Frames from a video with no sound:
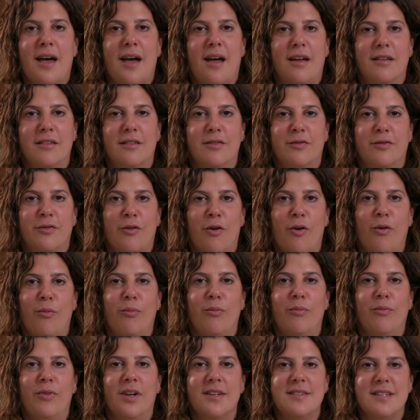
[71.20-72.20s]
that
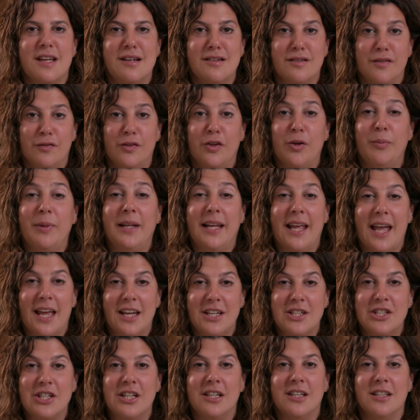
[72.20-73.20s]
from a sense of
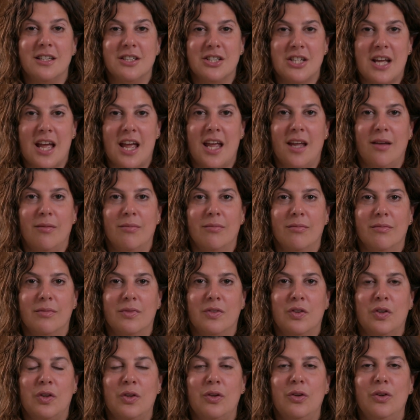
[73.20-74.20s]
humiliation and shame
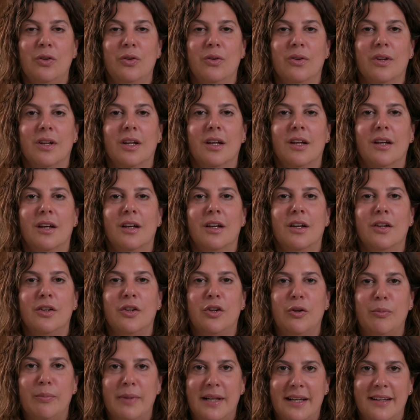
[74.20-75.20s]
to
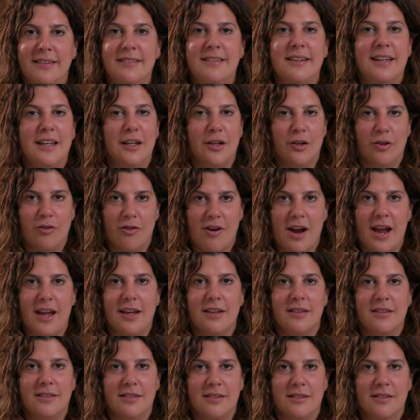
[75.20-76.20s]
humility and
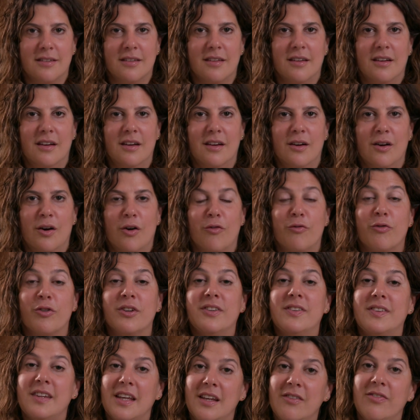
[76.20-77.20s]
grace, of
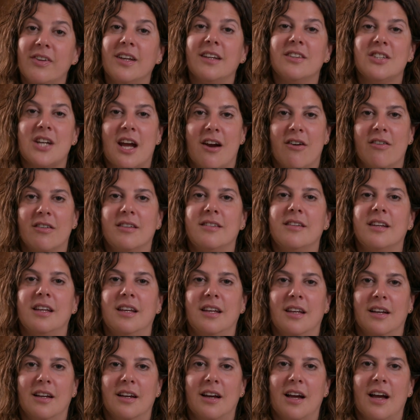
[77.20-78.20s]
receiving
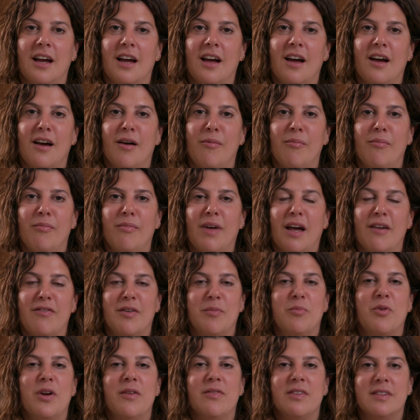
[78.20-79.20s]
charity,
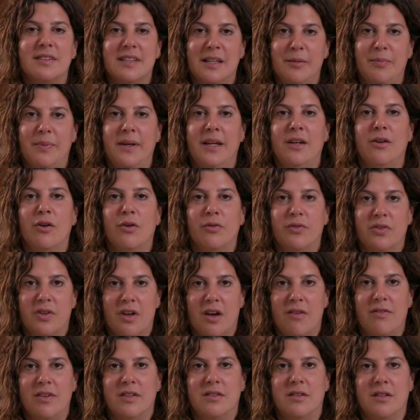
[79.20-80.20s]
having previously been of
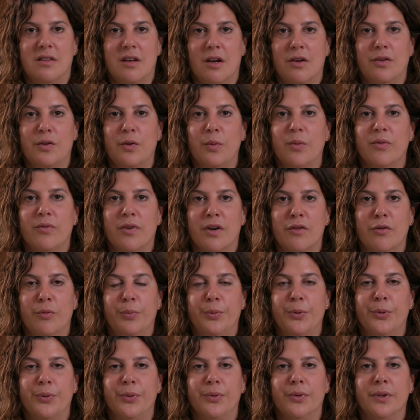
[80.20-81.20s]
service to those who were
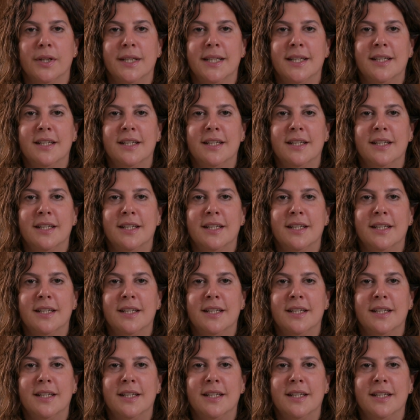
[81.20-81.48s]
vulnerable,